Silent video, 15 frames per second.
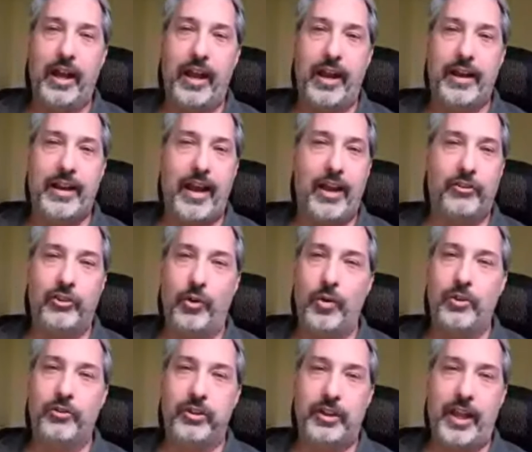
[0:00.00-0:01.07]
And as
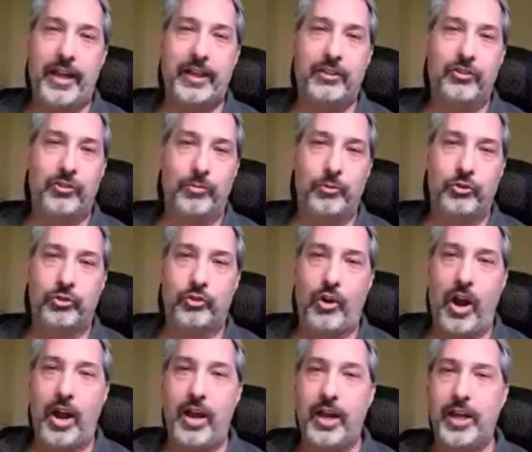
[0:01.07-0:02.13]
always, like,
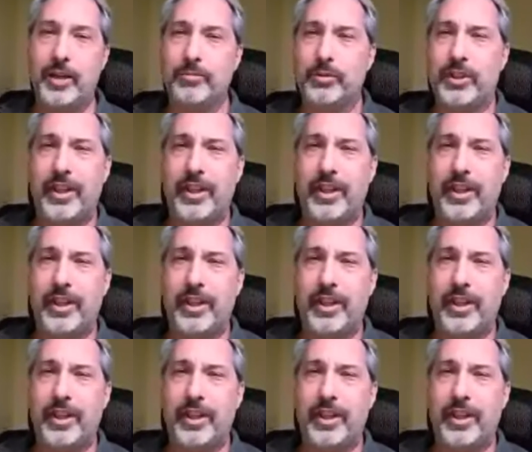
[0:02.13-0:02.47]
subscribe,